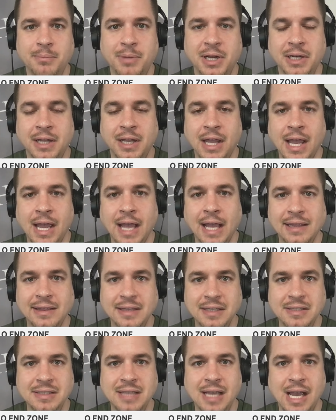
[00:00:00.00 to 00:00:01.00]
But at
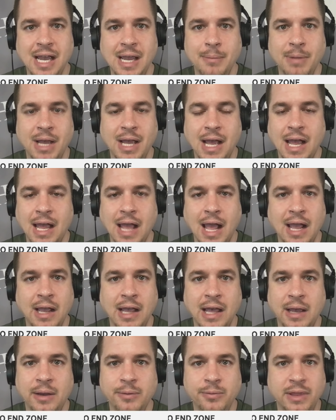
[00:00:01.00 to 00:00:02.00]
this time,
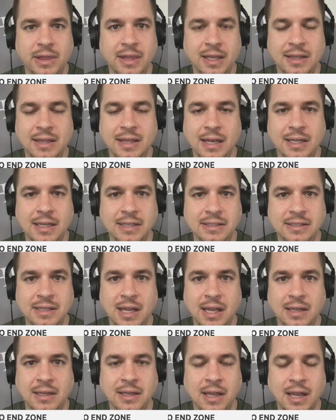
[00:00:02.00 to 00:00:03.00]
I would think that he's
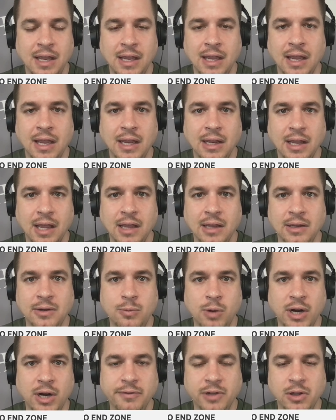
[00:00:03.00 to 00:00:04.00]
a
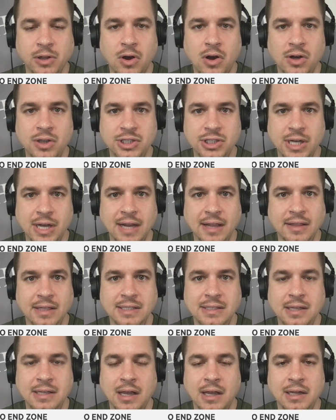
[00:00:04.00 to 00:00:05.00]
quite of a long shot. I think
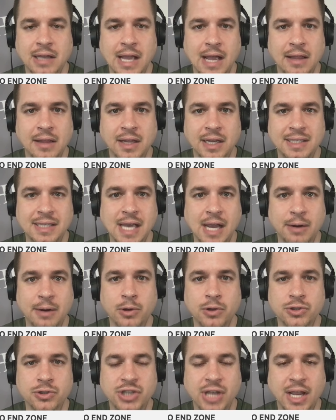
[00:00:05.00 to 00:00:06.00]
a guy like
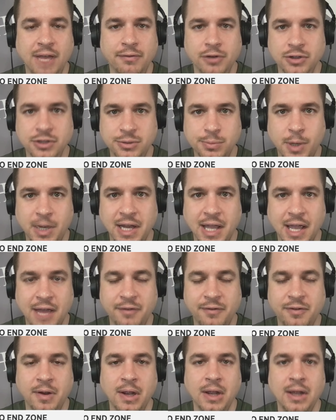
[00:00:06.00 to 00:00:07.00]
Tyrell Shavers might have
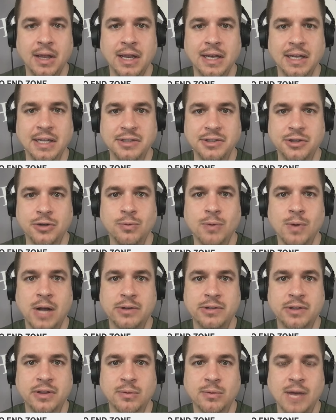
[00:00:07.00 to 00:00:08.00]
an easier
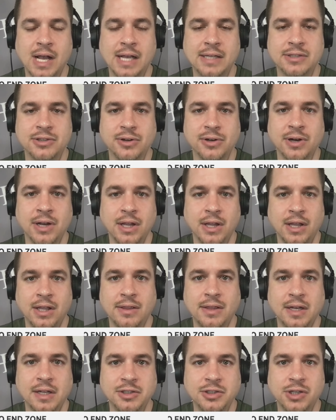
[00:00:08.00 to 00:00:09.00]
route to the roster
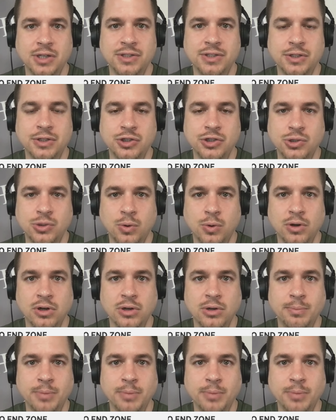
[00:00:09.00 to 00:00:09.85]
than a Justin Shorter.